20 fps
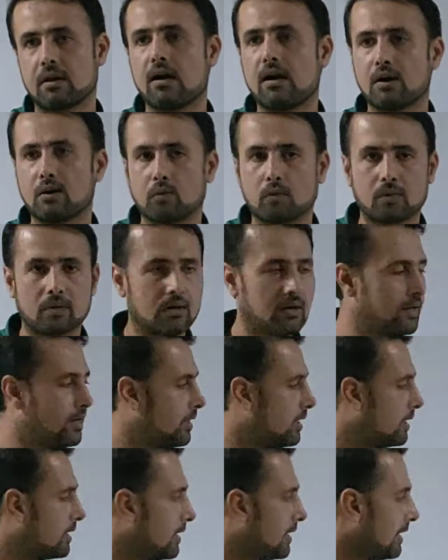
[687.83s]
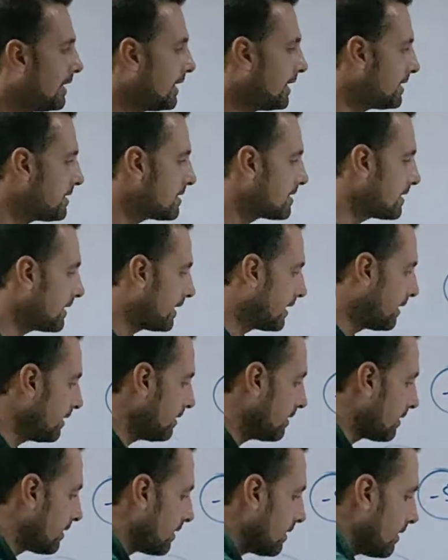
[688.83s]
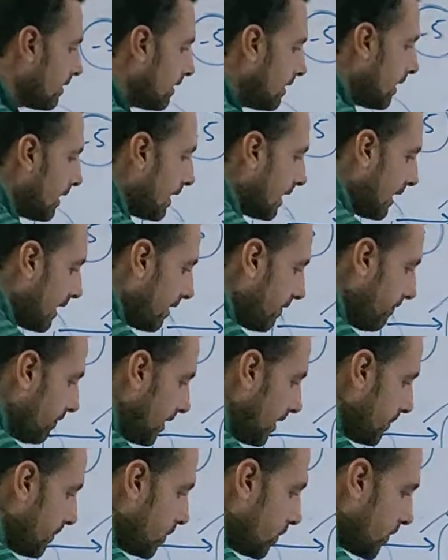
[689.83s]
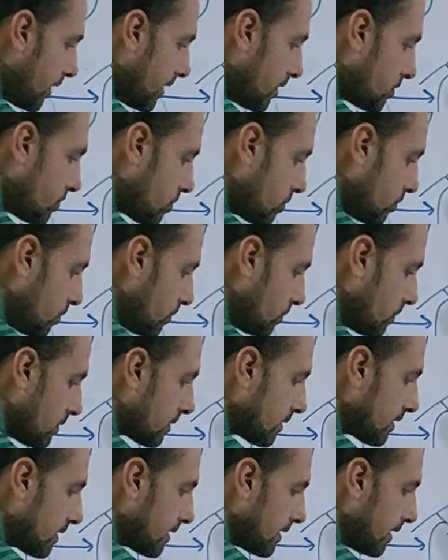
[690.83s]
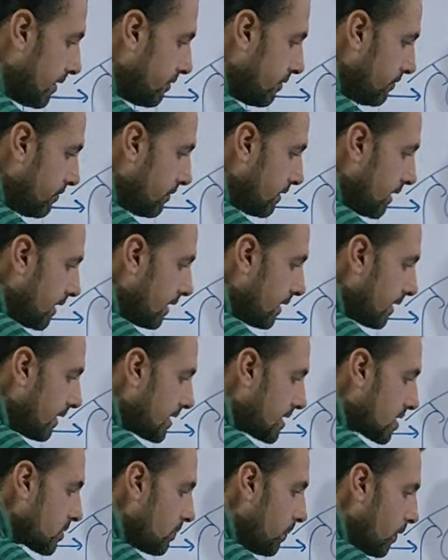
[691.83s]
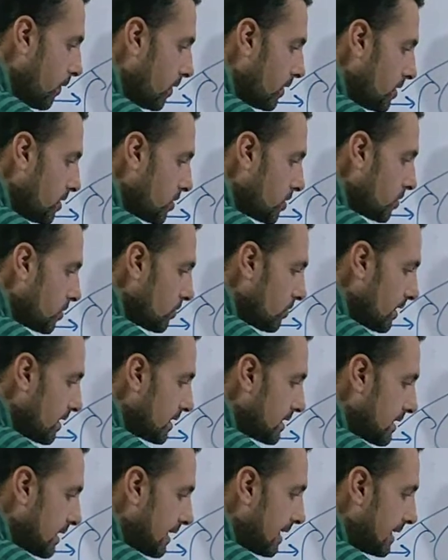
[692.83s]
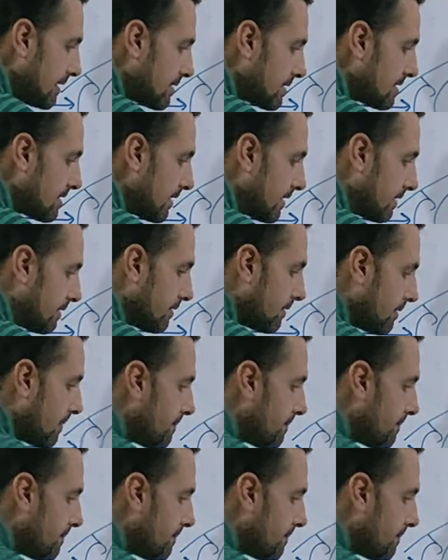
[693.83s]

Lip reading: How? Let's say if I am going to give a response to this essay,